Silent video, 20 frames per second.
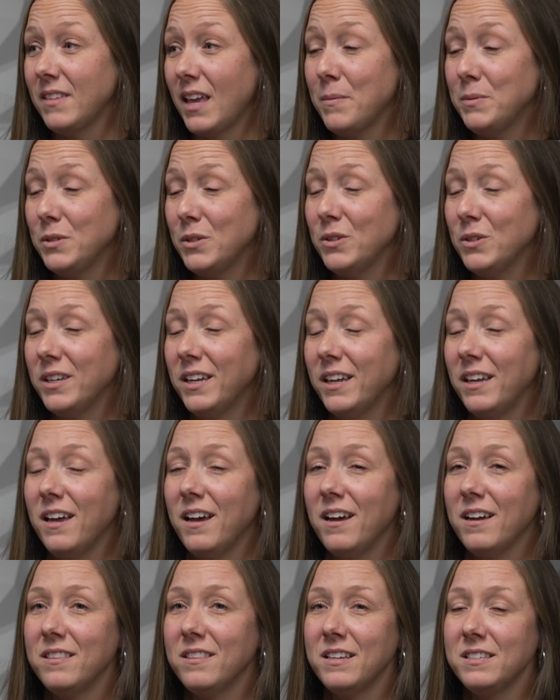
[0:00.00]
Absolutely.
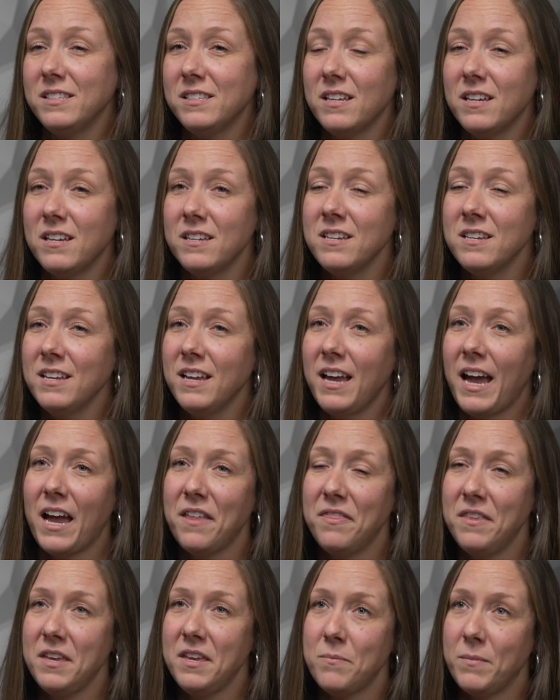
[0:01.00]
Yeah. That's I
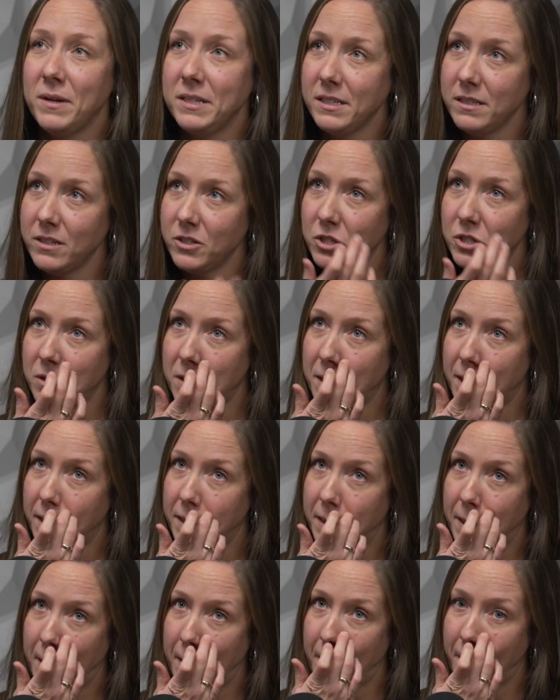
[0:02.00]
think in my signature
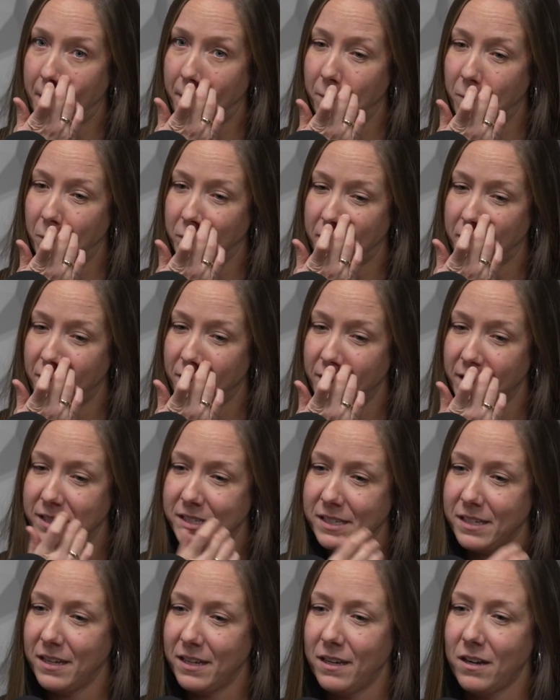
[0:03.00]
line, one of the
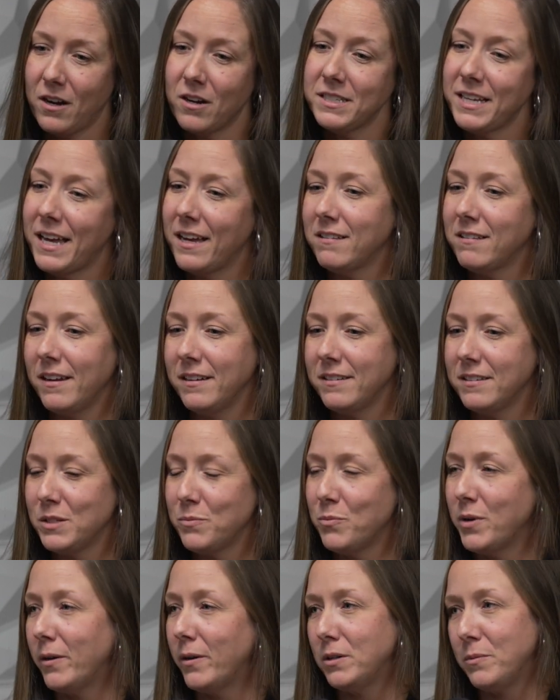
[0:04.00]
things that our tagline is
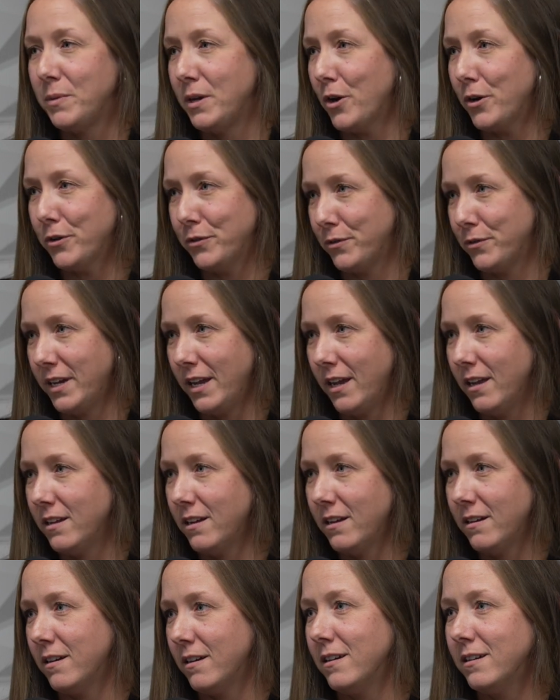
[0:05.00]
proud to be
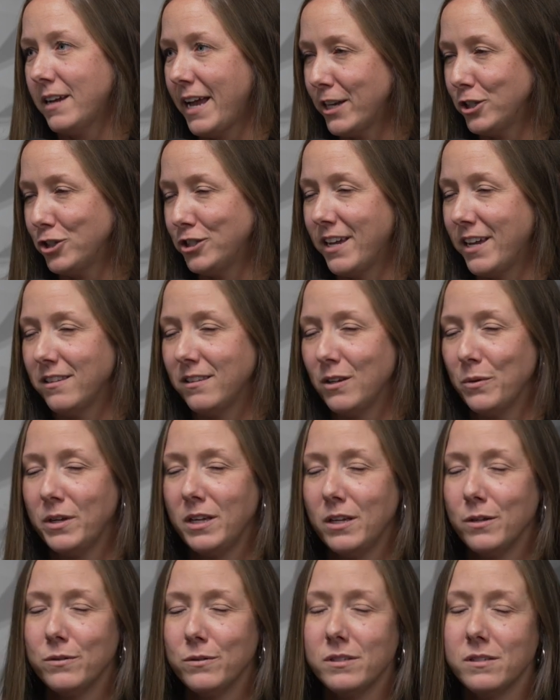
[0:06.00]
R3, our hashtag that we
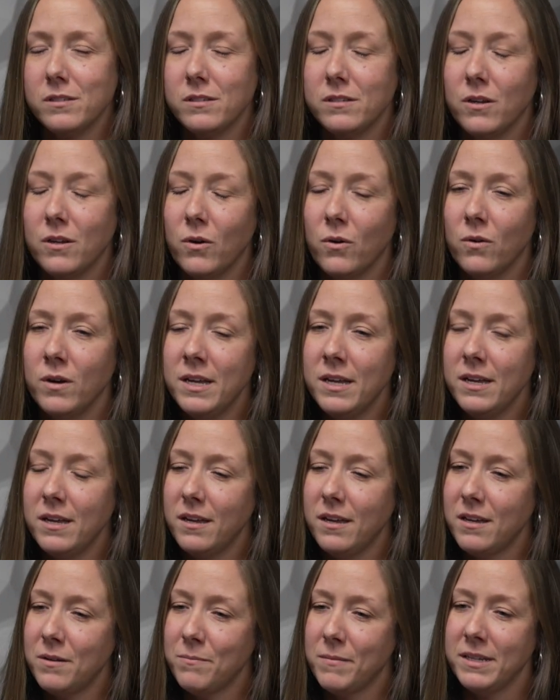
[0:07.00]
use. And so
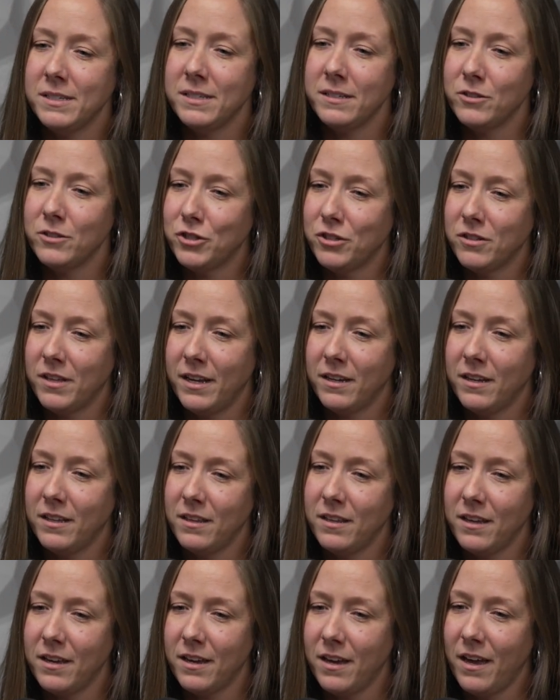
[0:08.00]
in my signature line, I
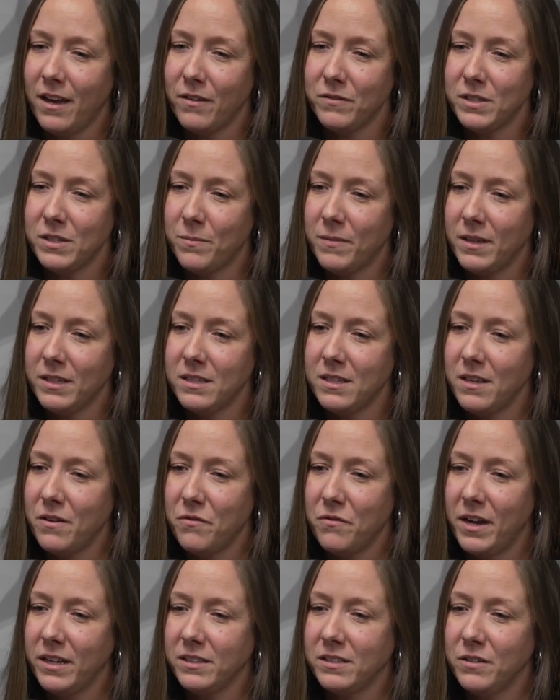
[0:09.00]
think I have something to the
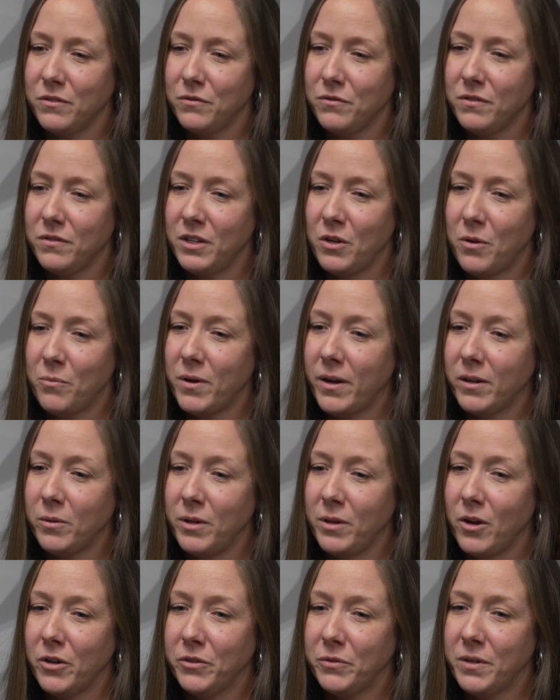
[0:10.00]
effect of, I'm proud to
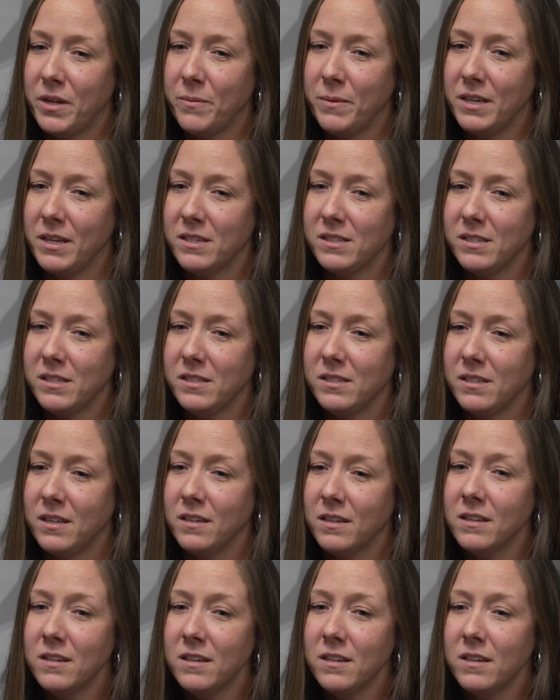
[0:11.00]
be R3 because
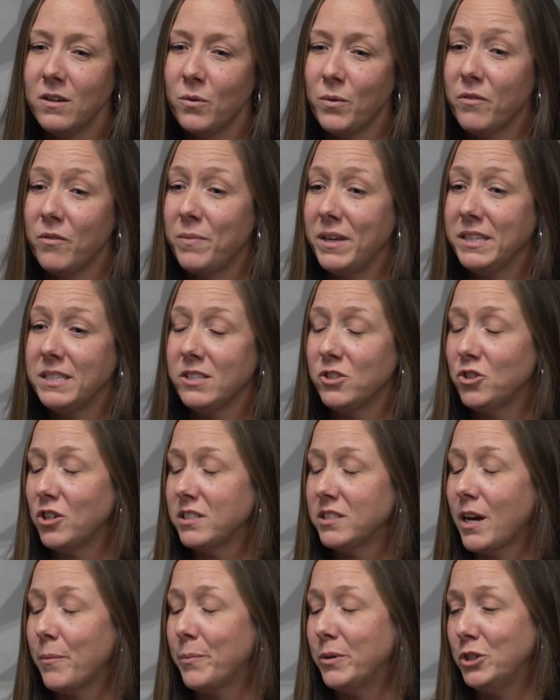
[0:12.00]
we have big
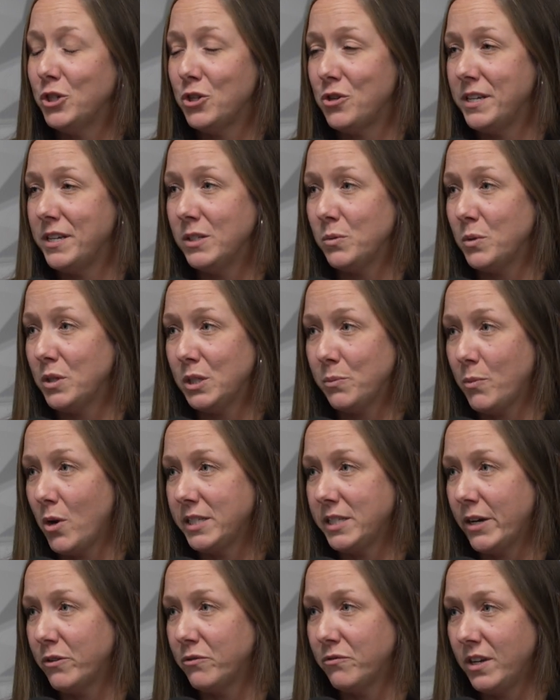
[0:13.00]
district opportunities with a small
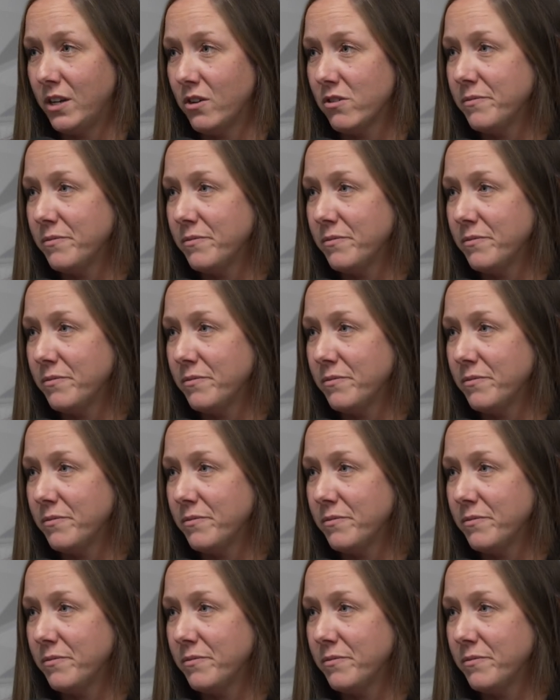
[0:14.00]
town feel.